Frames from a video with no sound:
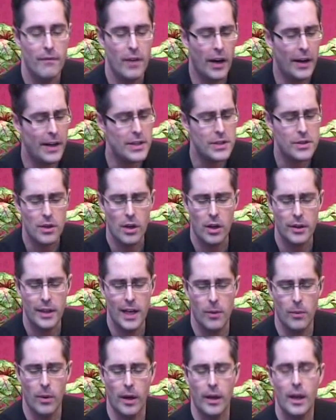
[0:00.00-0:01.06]
Very strong
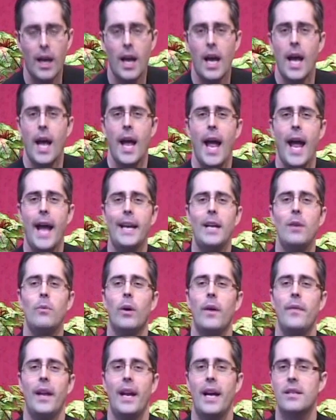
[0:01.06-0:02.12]
network.
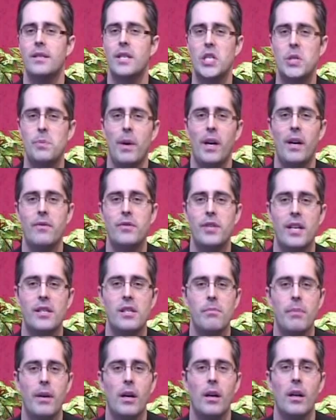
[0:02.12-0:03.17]
Anyone that has the spirit of
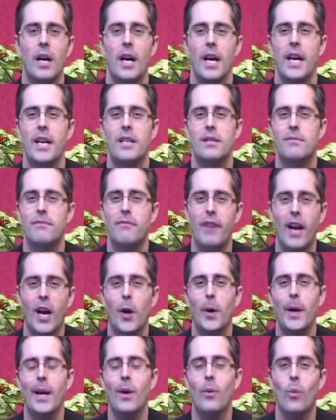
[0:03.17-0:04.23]
Jezebel is
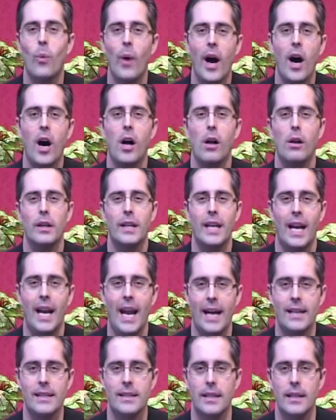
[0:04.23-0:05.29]
very well
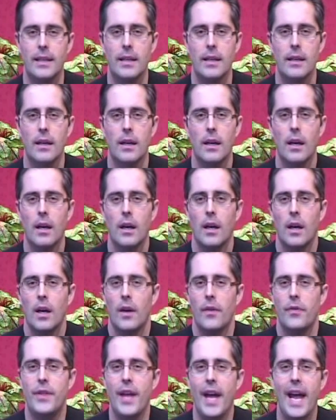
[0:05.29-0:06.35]
connected.
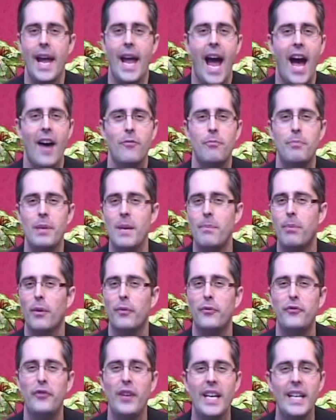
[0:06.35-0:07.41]
They have
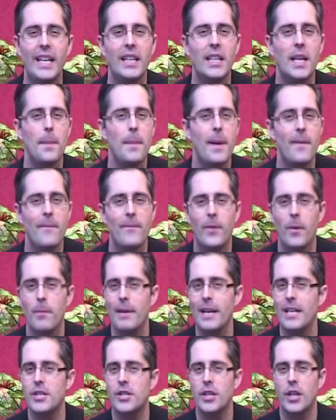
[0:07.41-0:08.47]
people feeding them
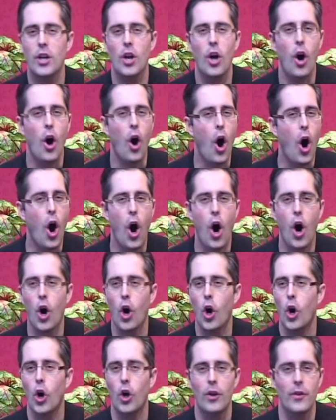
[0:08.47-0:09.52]
information
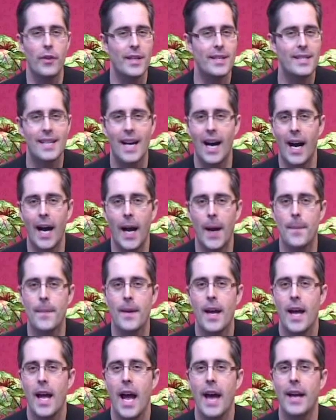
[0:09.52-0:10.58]
all the time.
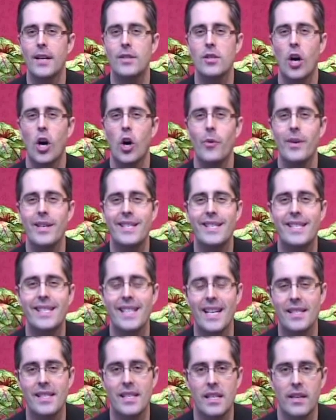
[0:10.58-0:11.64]
And it's always
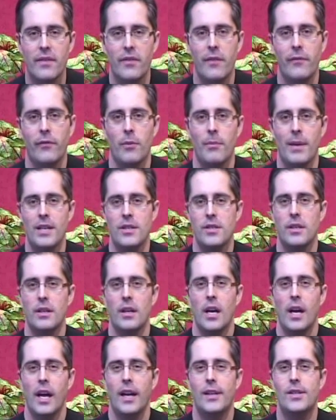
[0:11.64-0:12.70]
sensitive
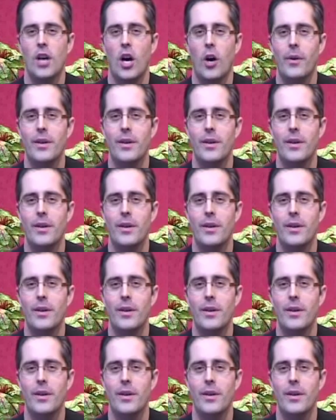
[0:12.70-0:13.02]
information. It's